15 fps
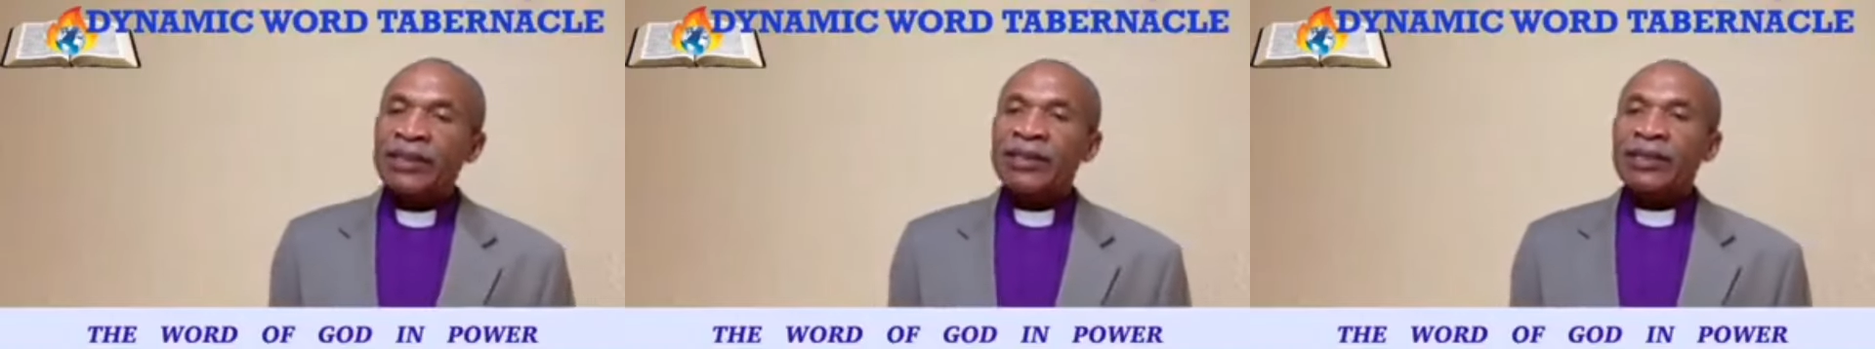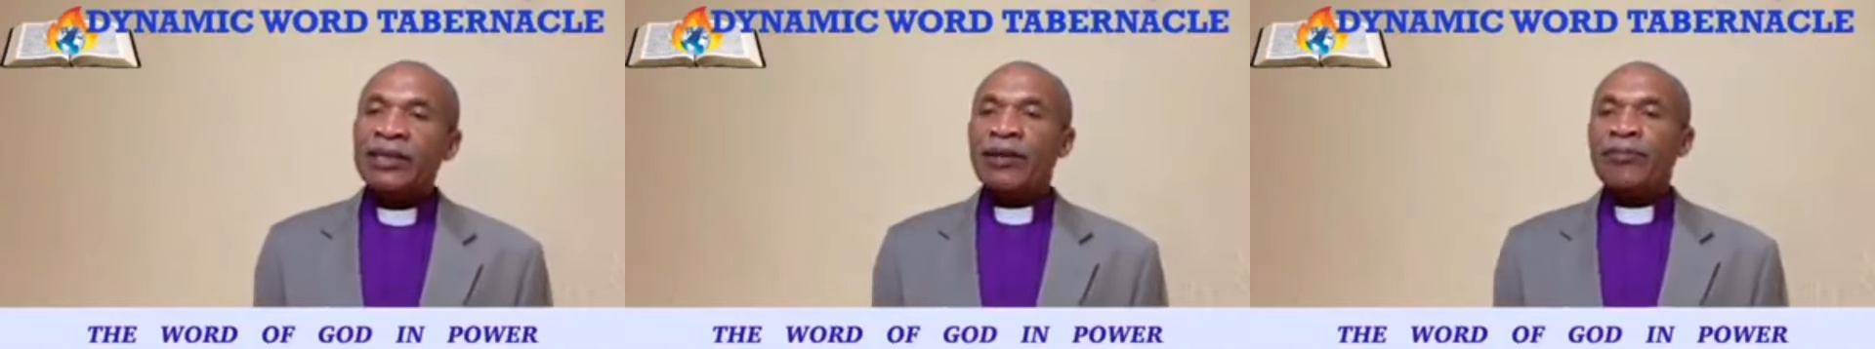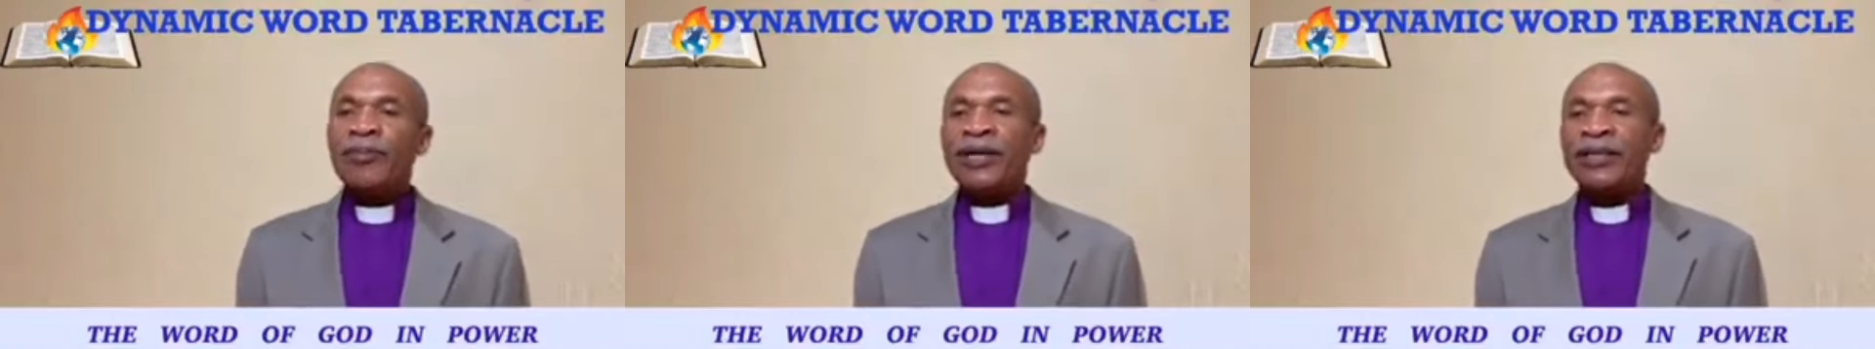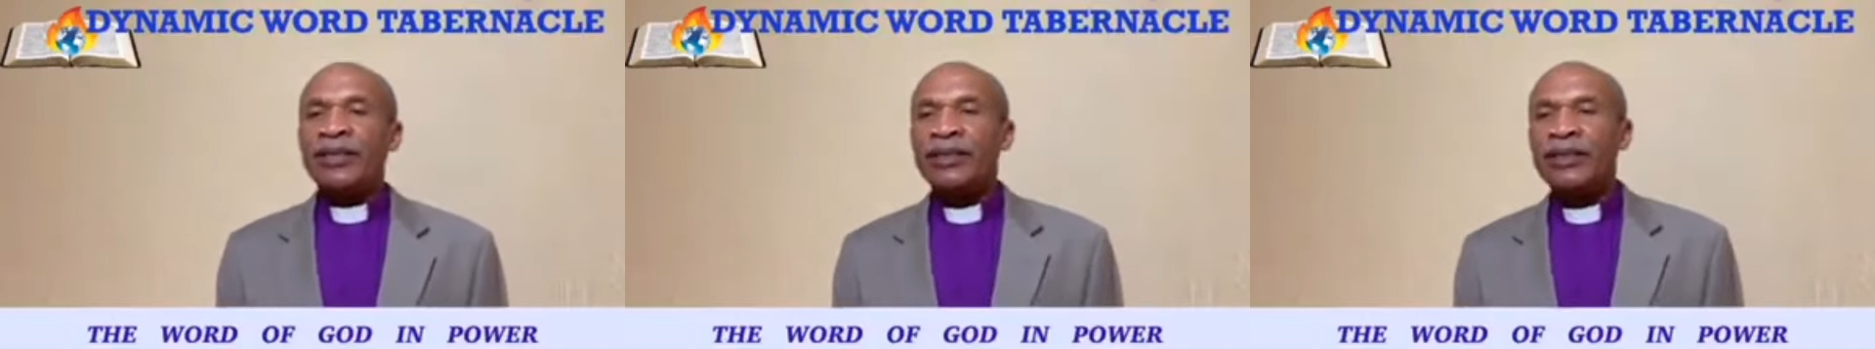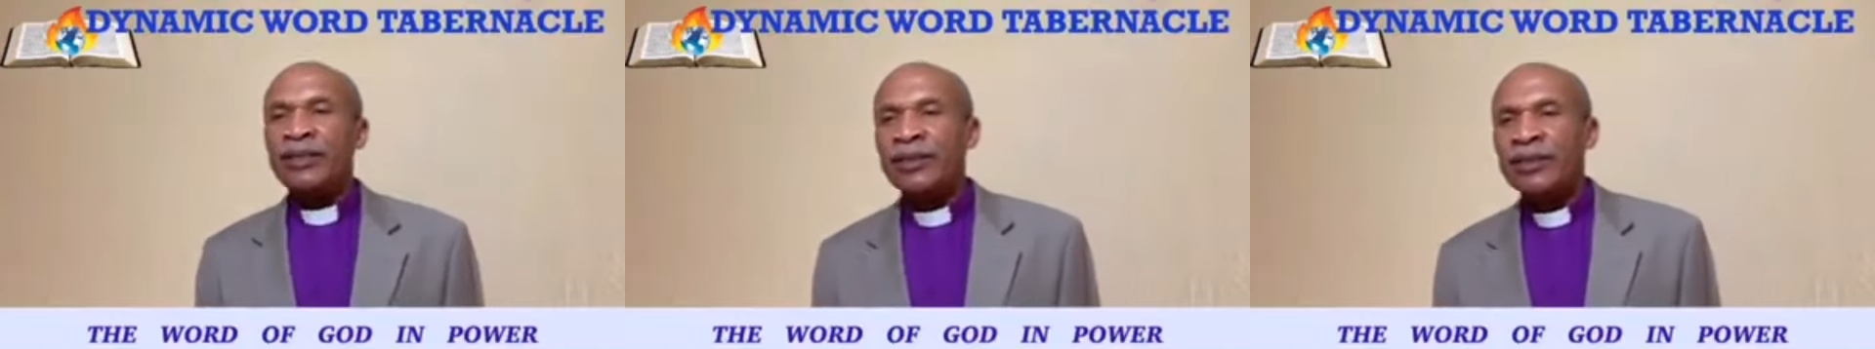And um,
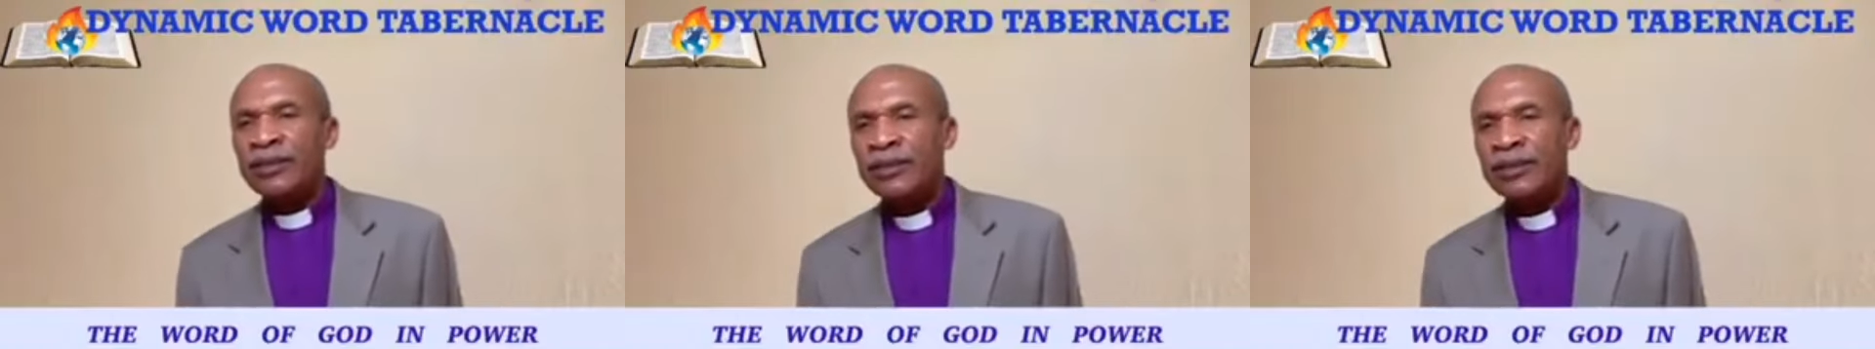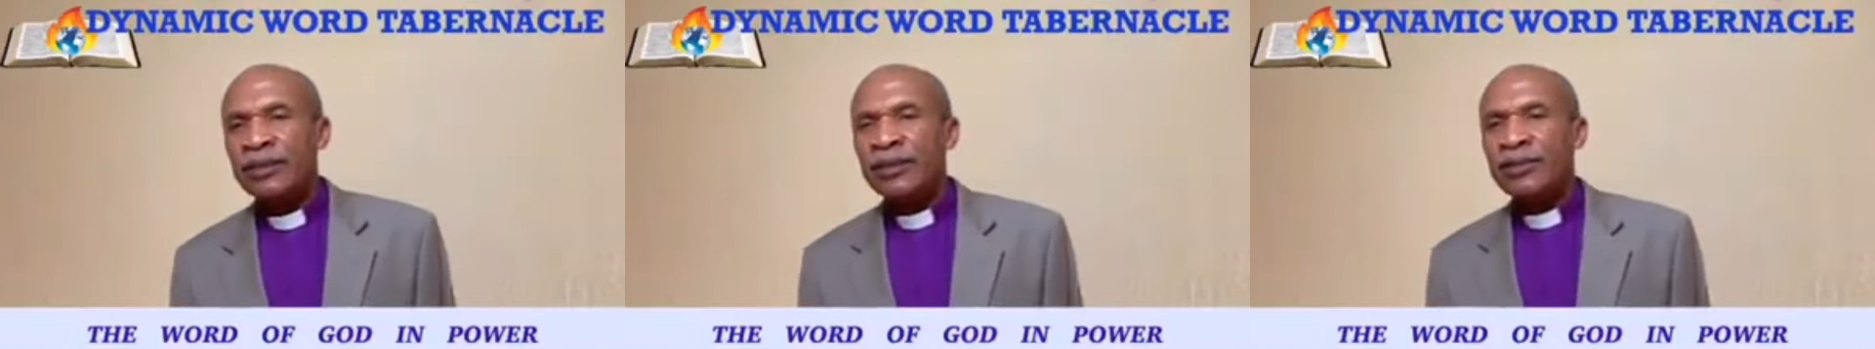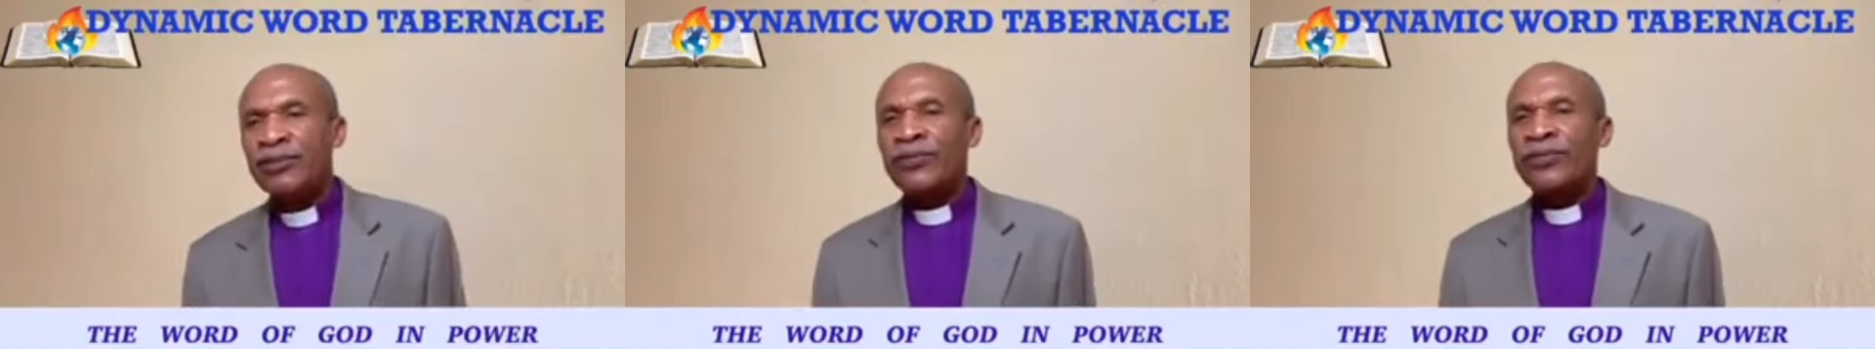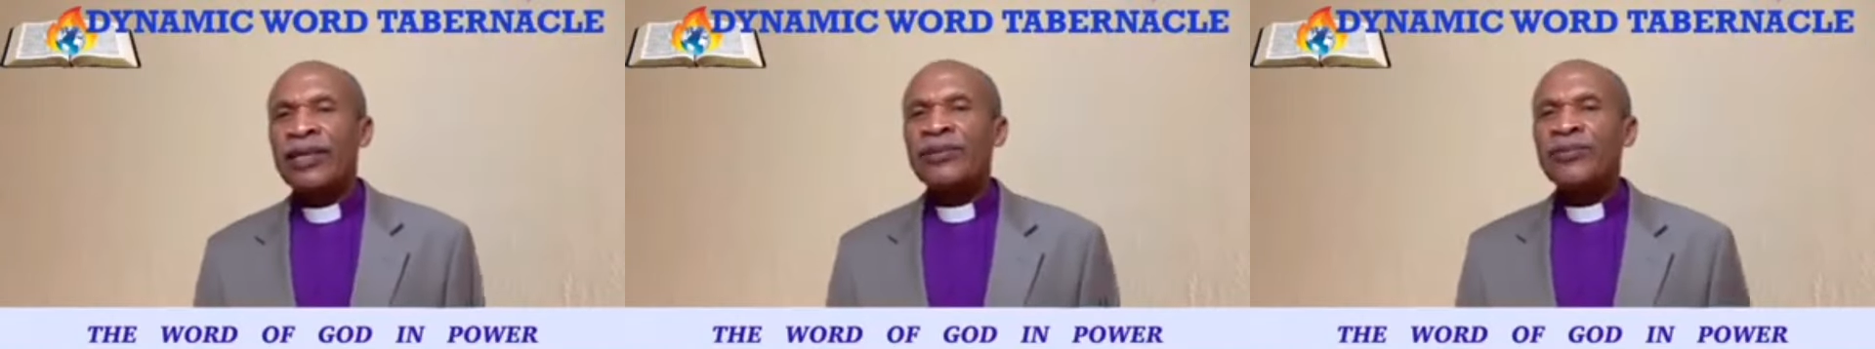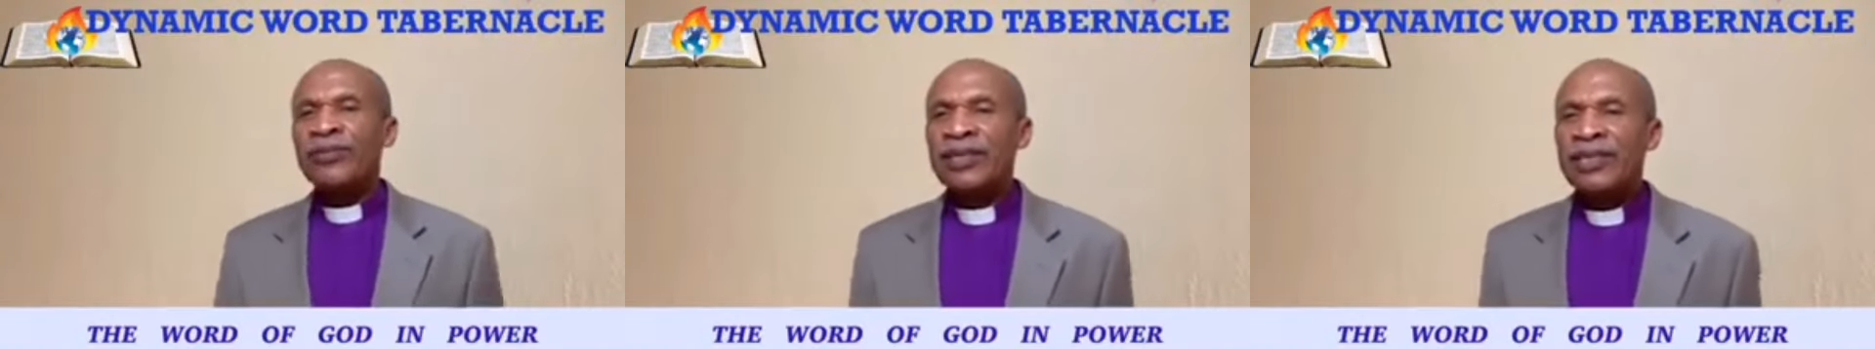but
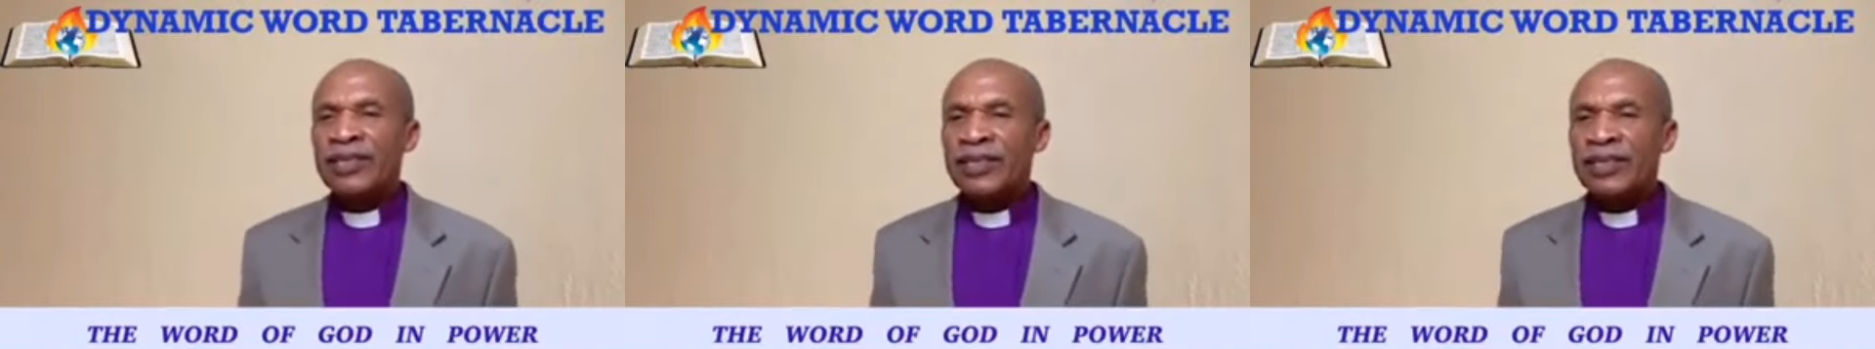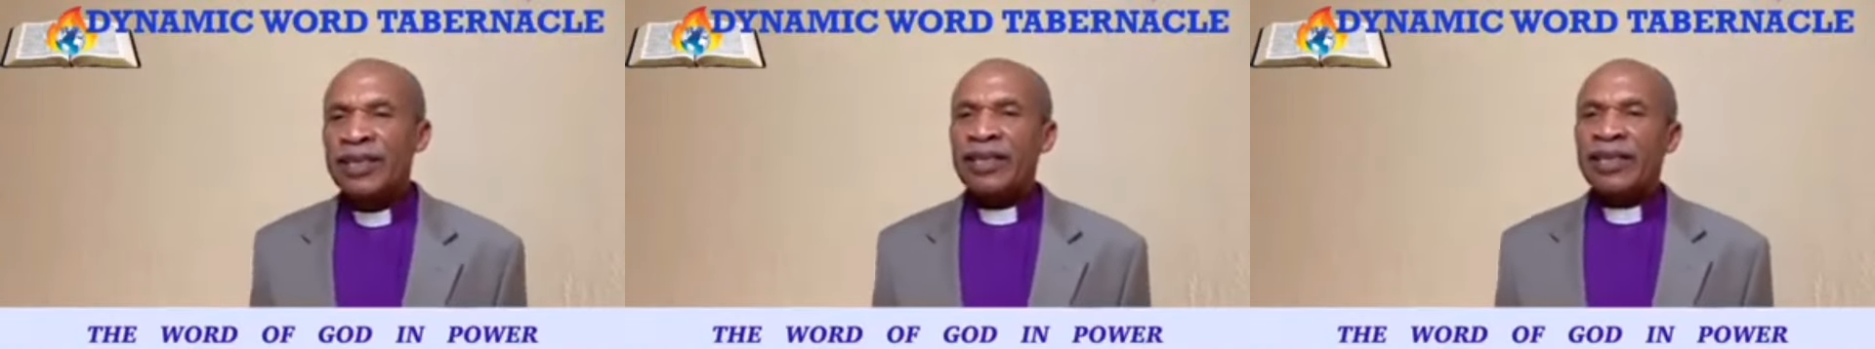when we say